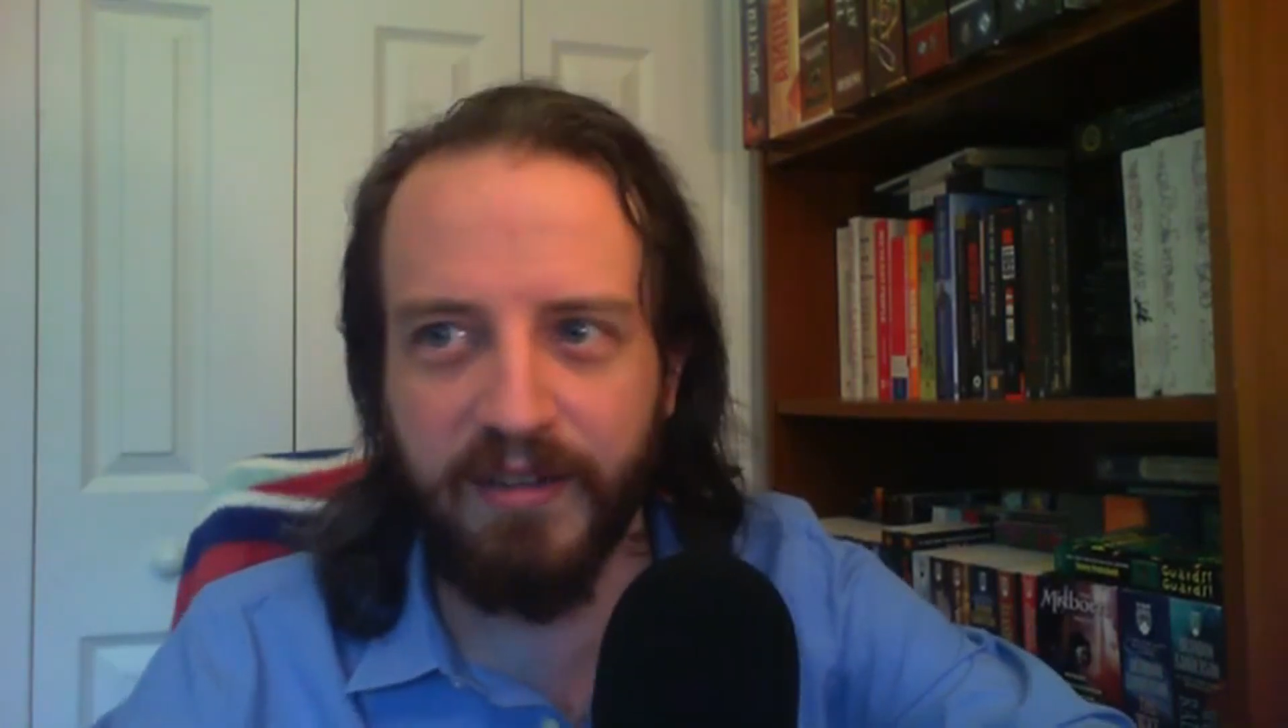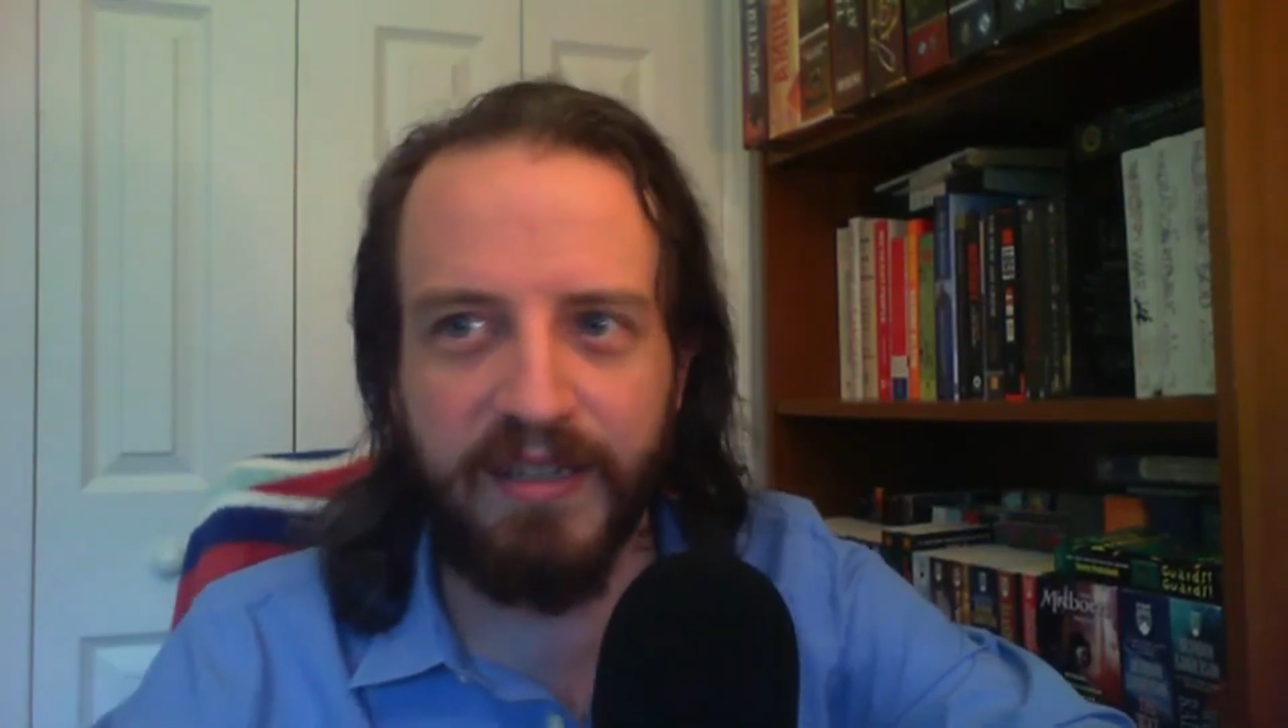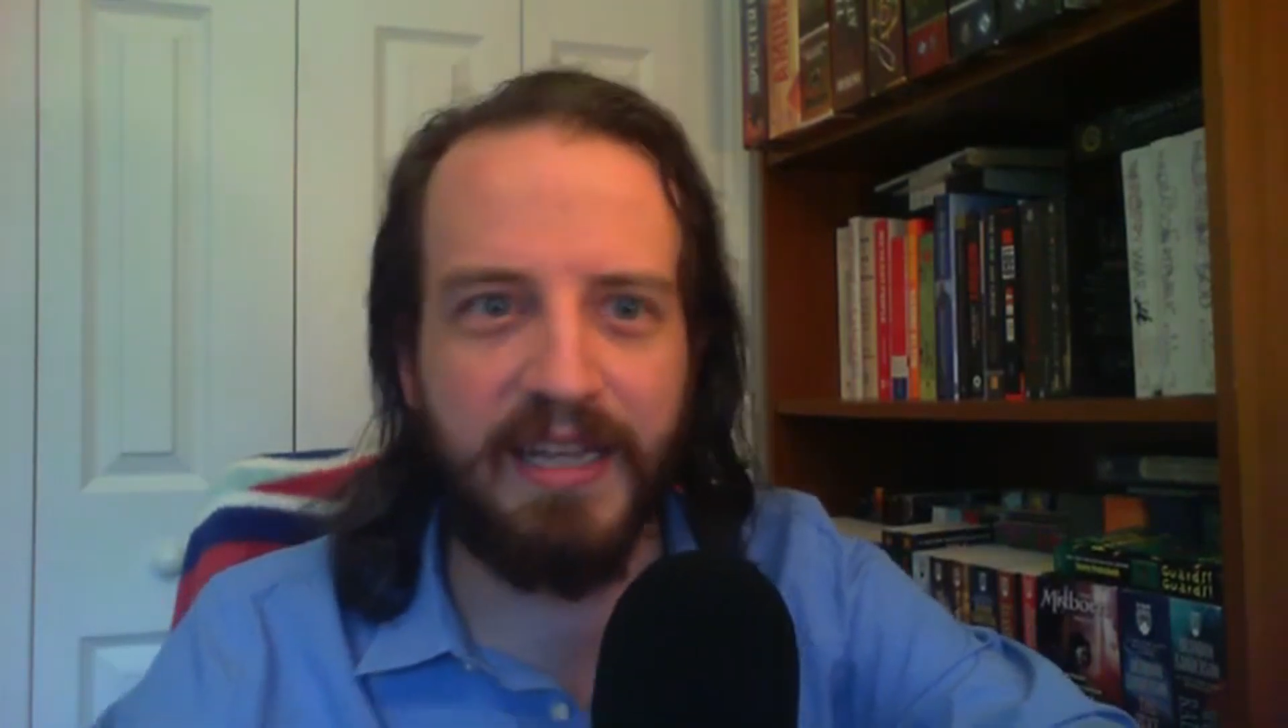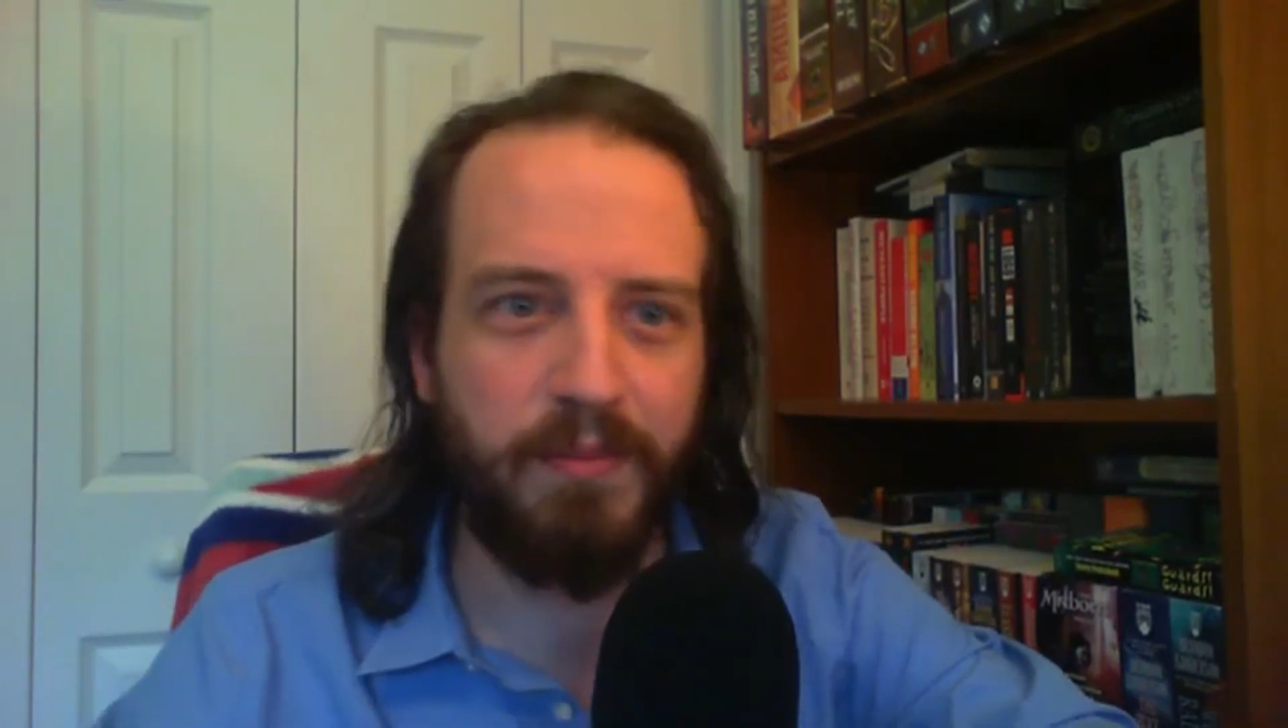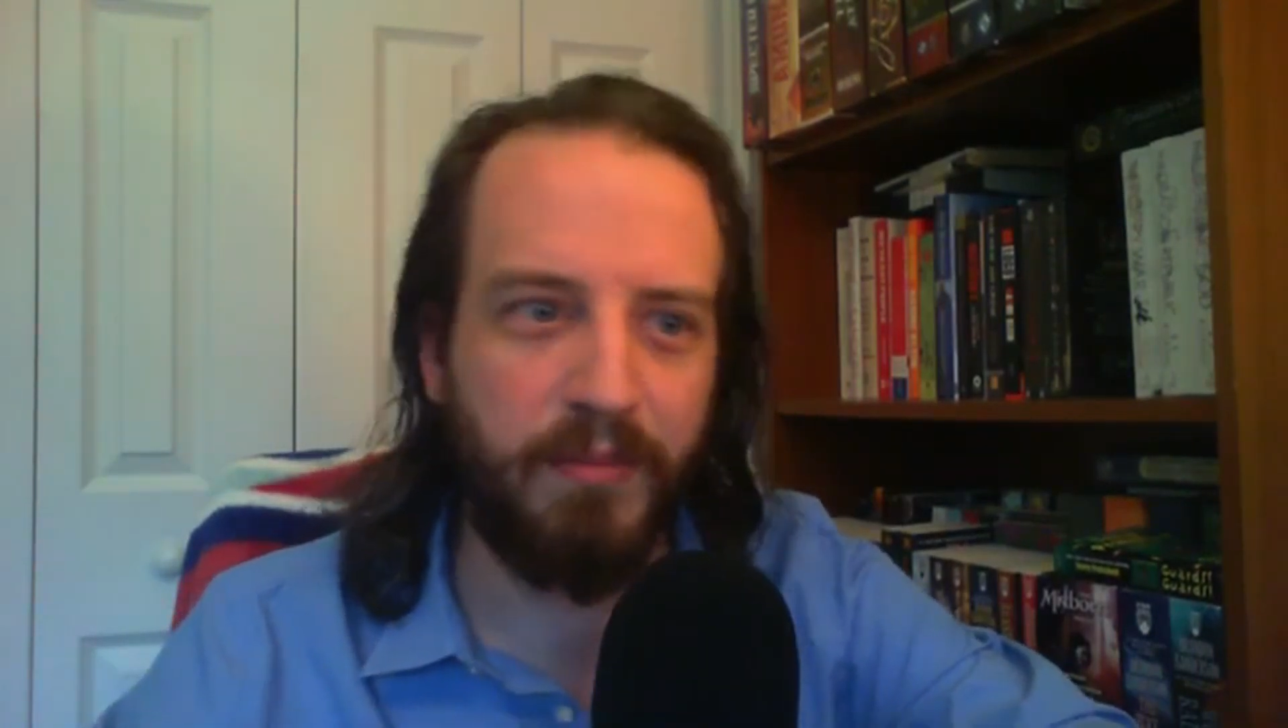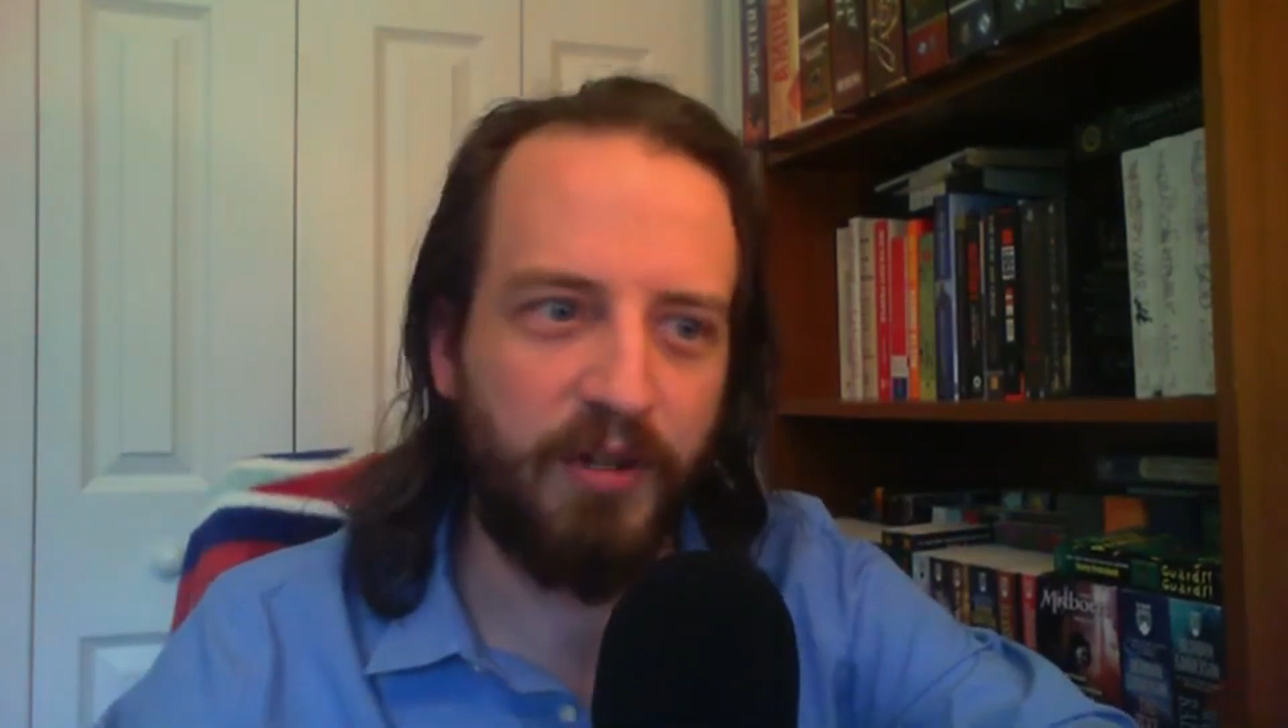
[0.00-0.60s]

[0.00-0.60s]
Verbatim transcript: him